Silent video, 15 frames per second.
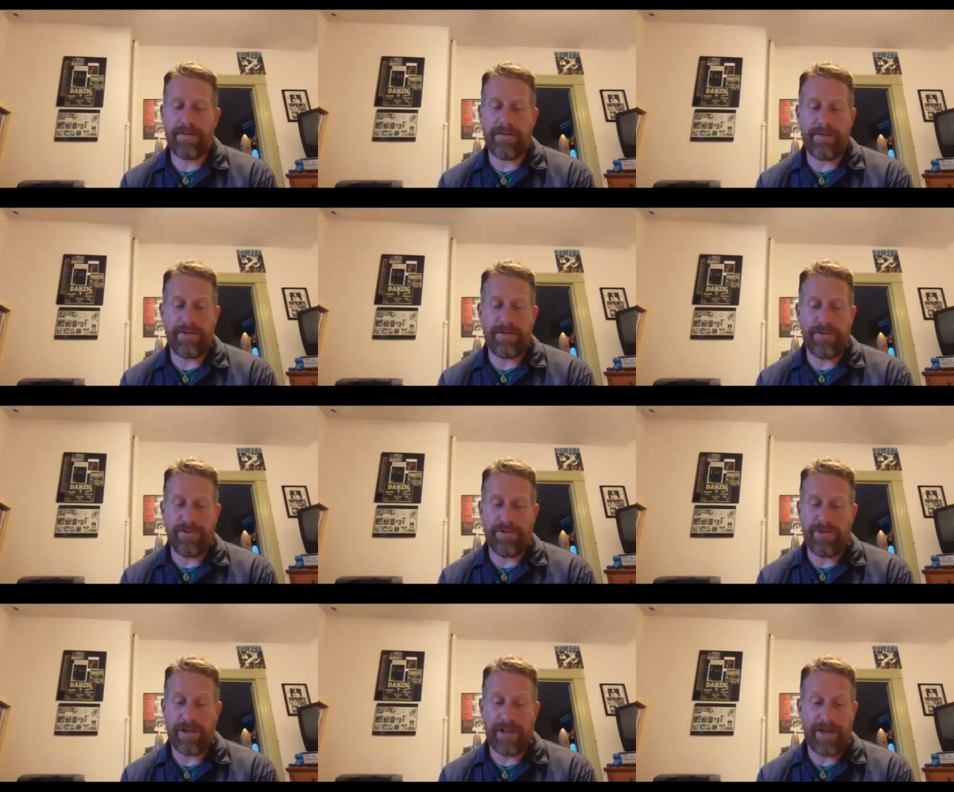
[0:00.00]
you,
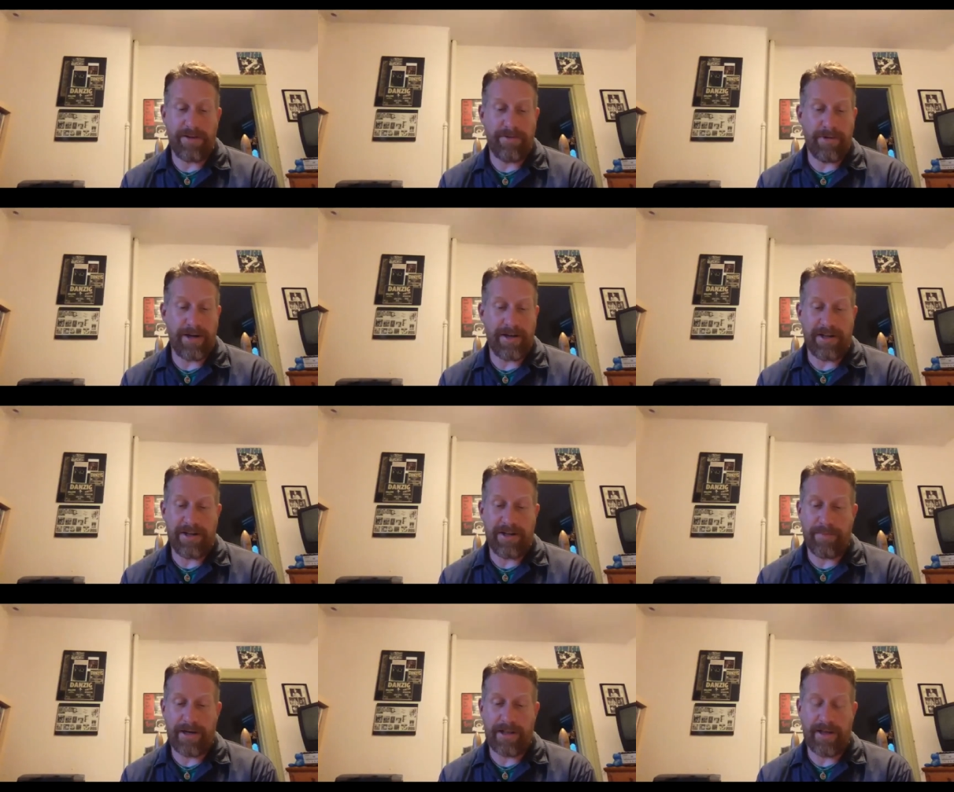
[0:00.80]
you led right into
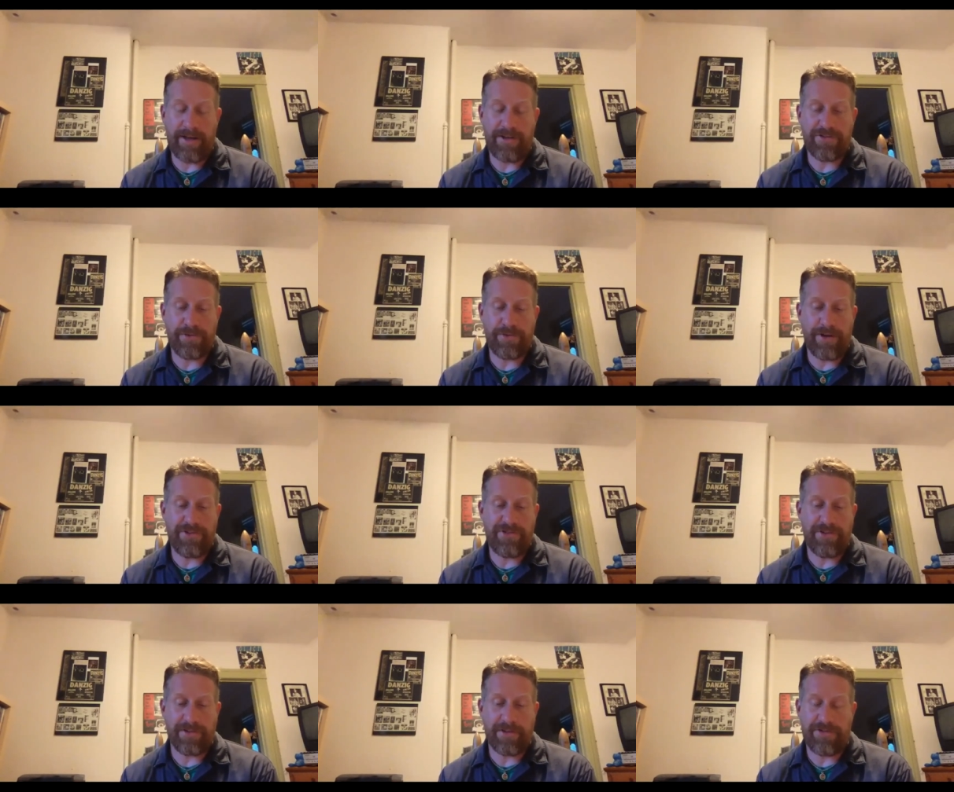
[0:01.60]
my last
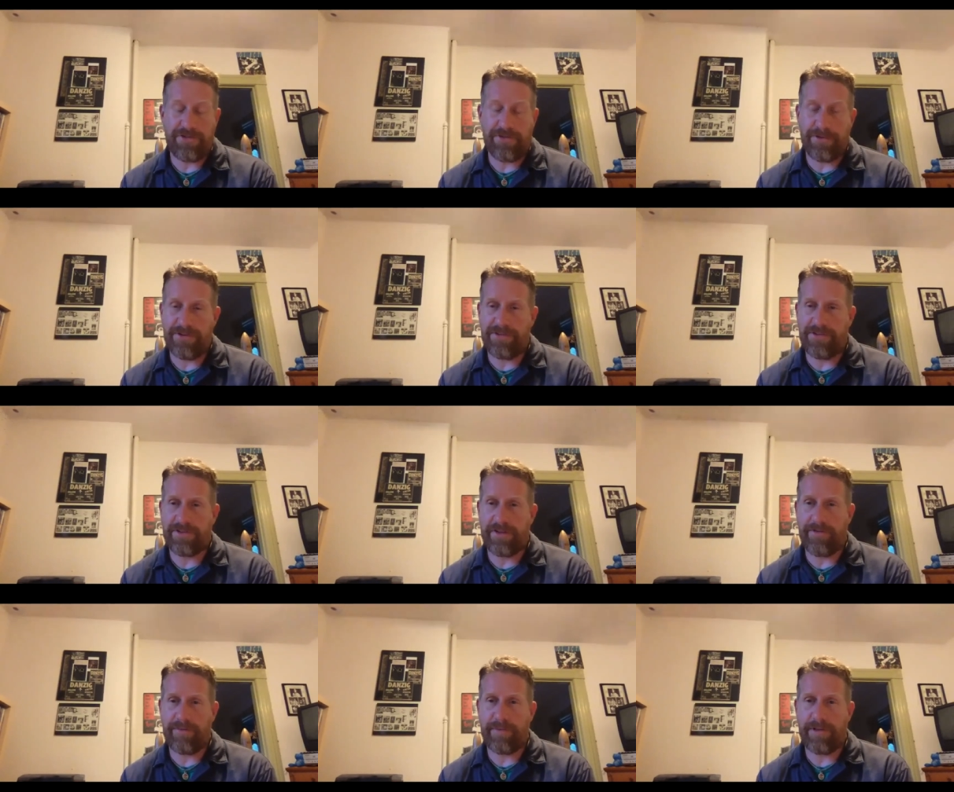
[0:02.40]
question because Teresa's
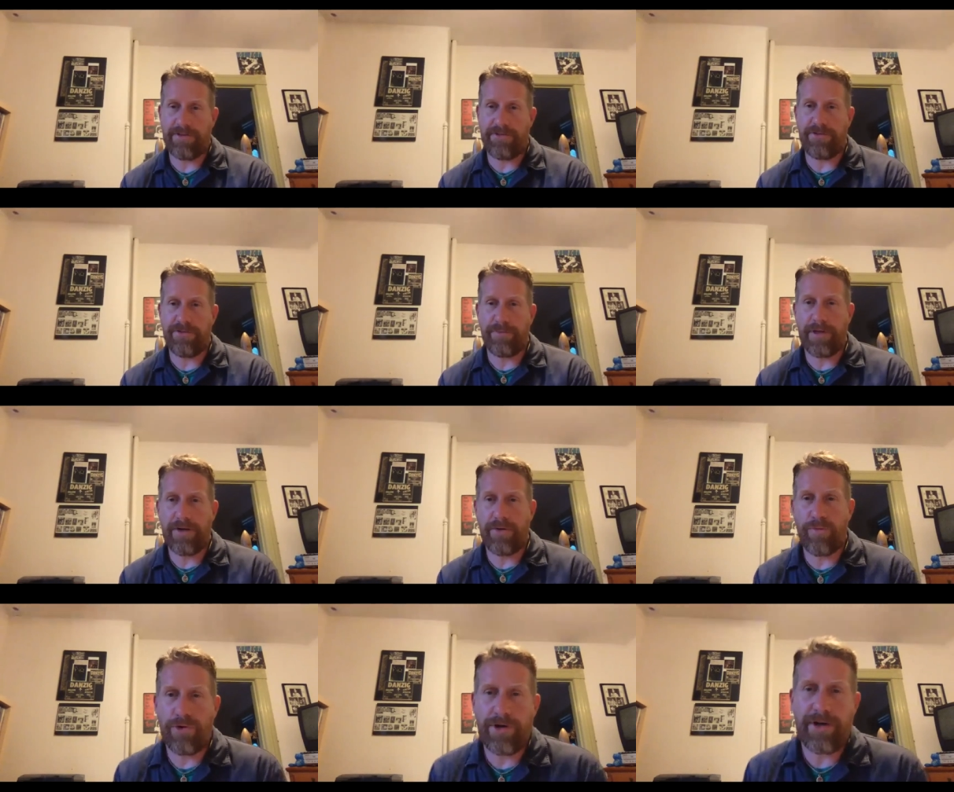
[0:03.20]
given me the two
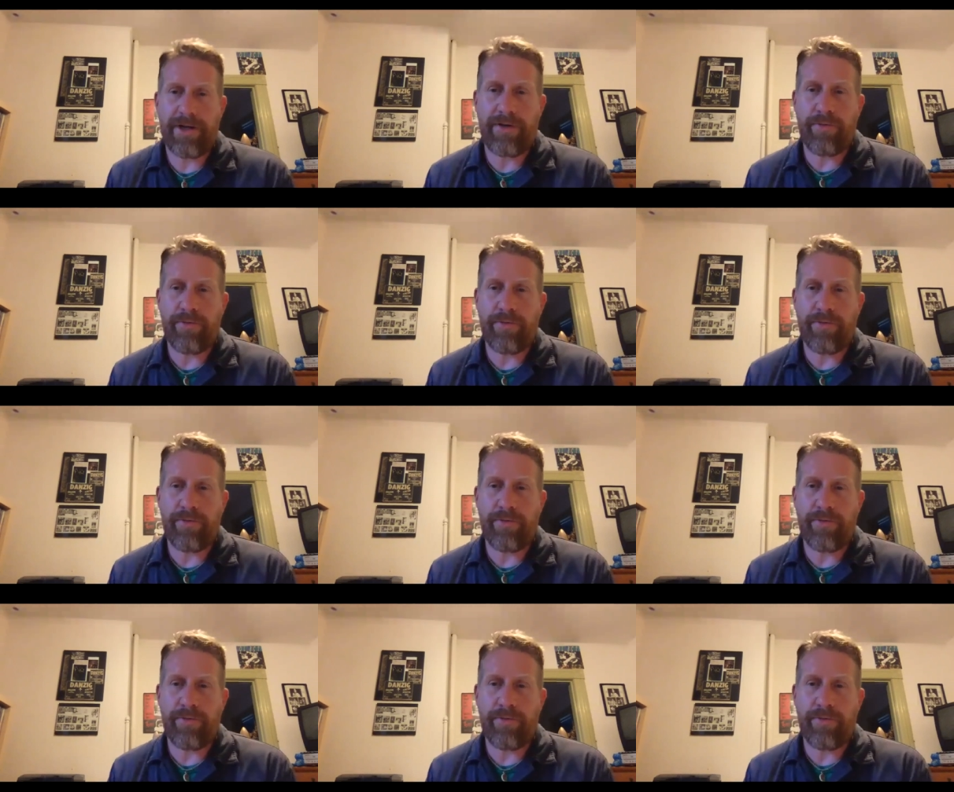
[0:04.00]
minute warning.